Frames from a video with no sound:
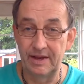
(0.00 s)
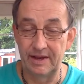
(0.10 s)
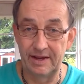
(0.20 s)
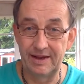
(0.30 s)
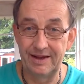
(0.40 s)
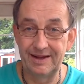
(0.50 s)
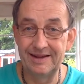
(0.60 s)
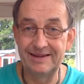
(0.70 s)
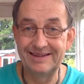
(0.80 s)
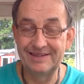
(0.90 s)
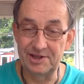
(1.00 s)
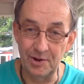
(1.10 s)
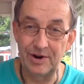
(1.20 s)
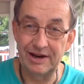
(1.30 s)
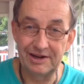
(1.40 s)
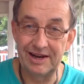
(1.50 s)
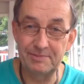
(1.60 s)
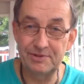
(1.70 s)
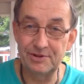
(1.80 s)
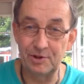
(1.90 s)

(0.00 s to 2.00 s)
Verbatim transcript: uh, solar eclipse,